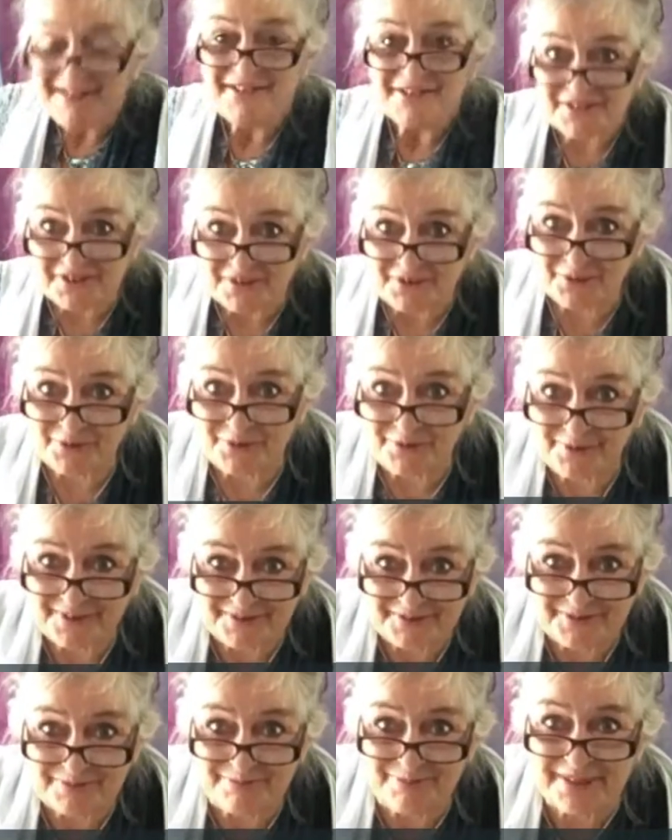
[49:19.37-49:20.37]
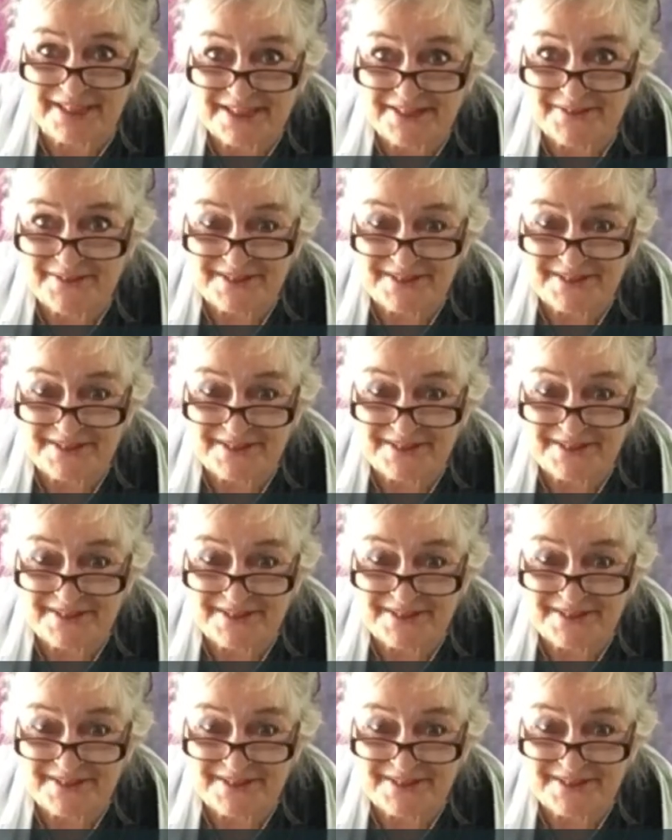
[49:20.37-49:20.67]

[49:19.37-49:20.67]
Just sort of wanted to bring you